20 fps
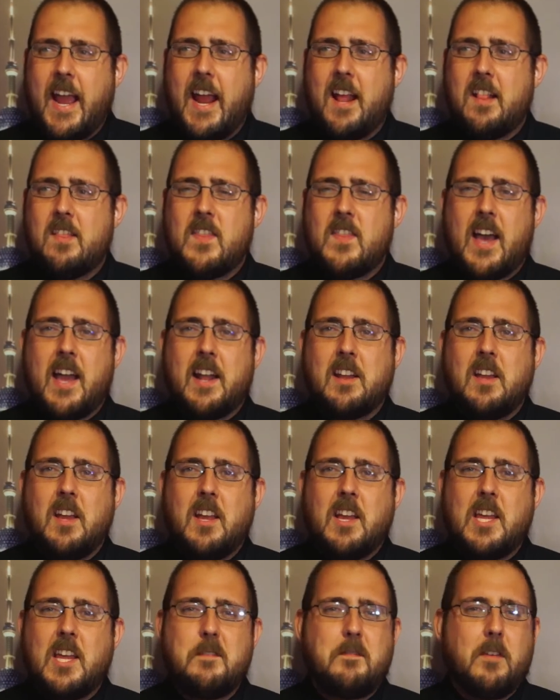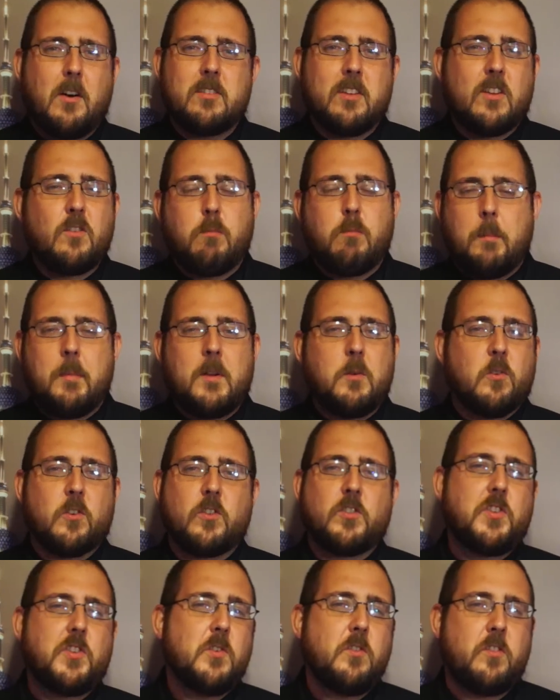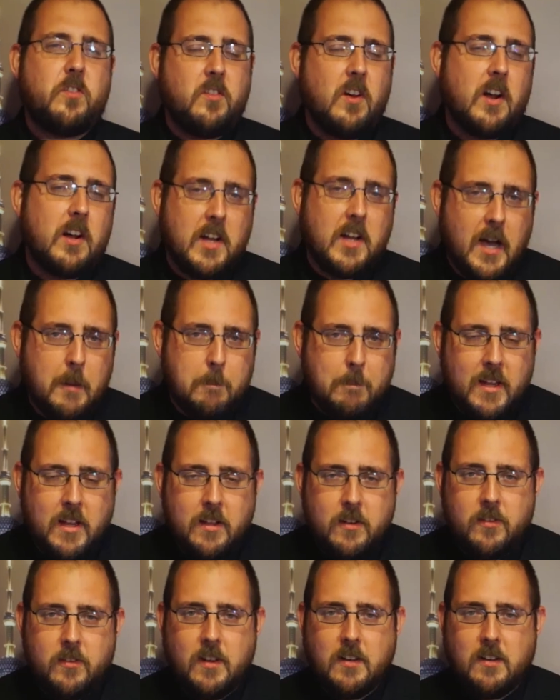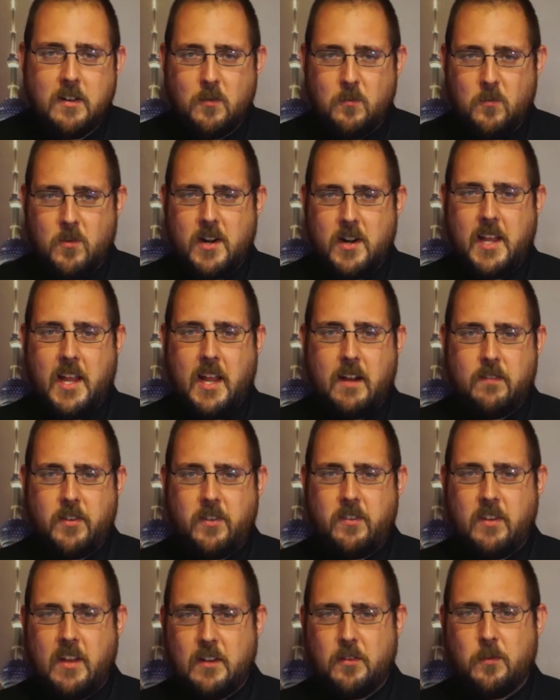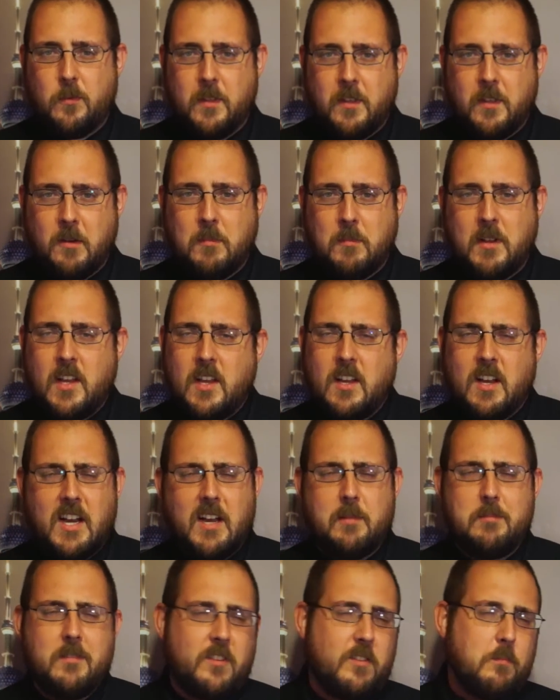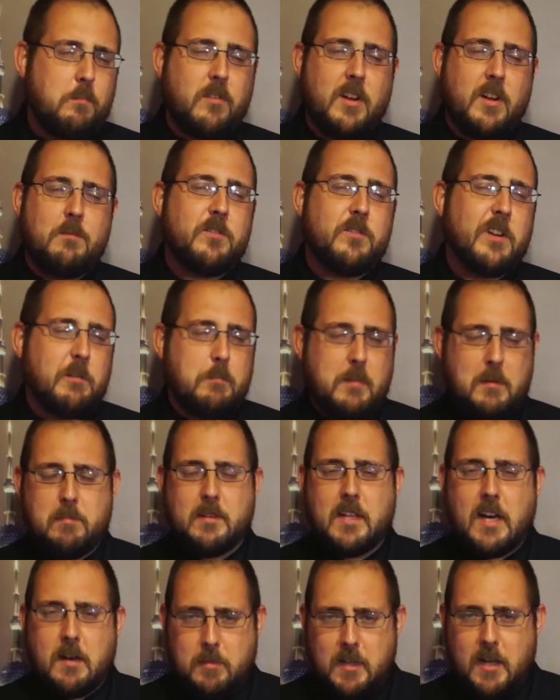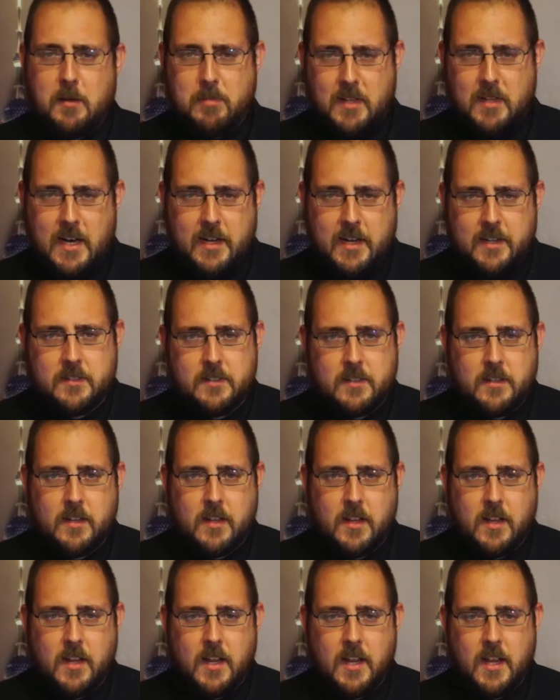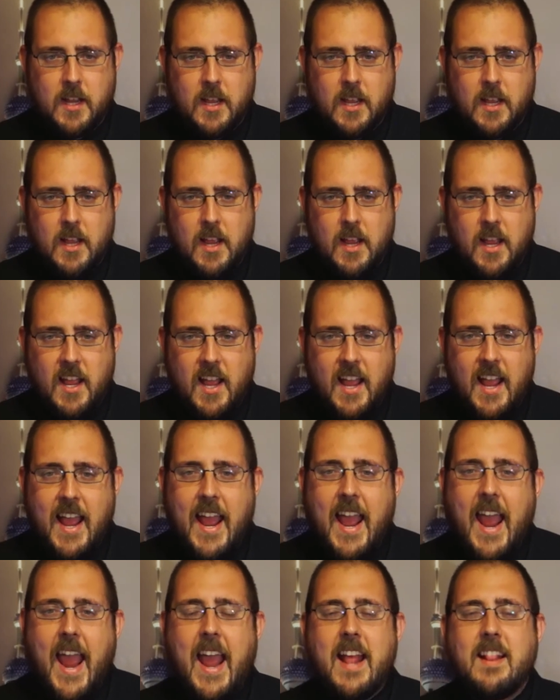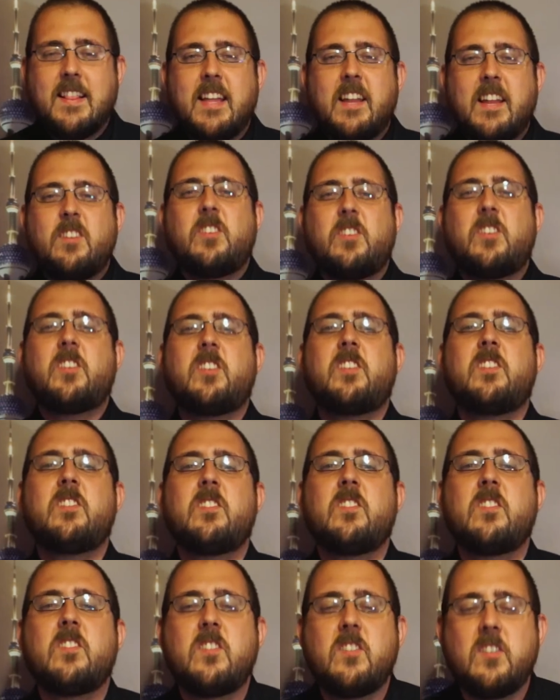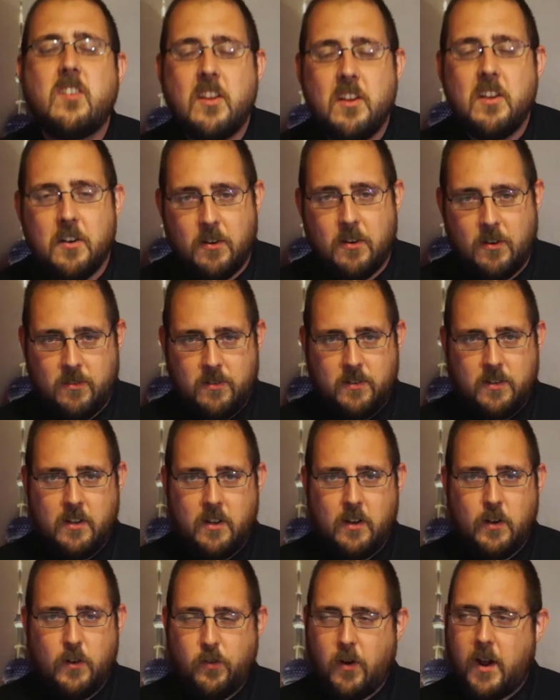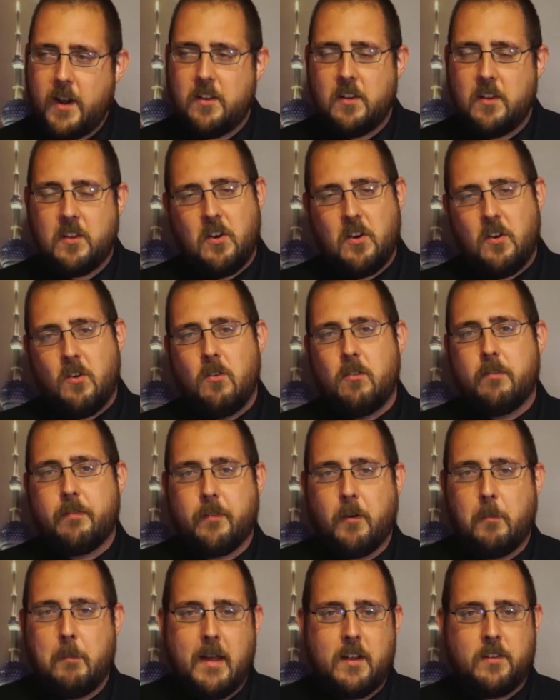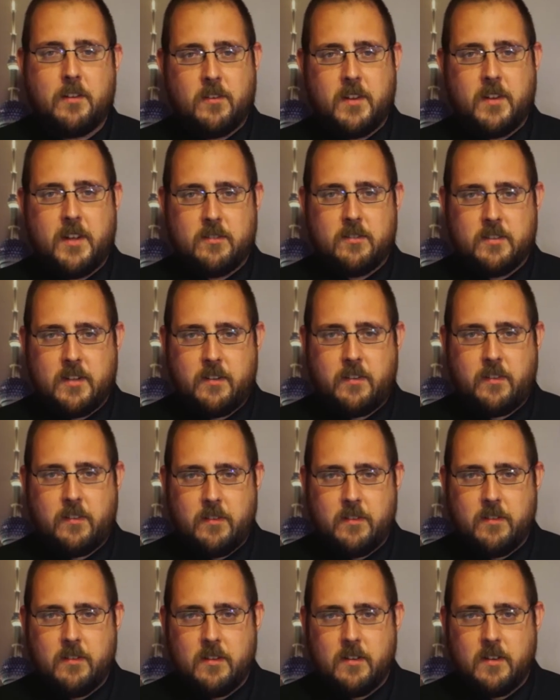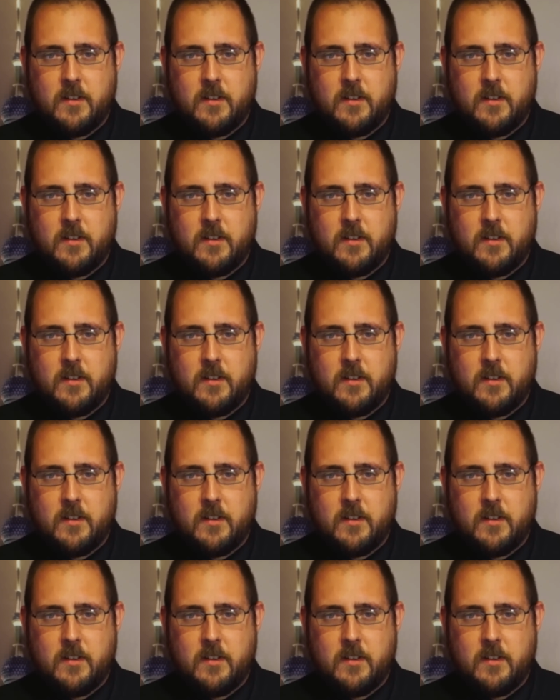and that he felt these women were too stuck up because they didn't want to have sex with him. I'm the supreme gentleman, blah, blah, blah. And they still tried to go for mental illness.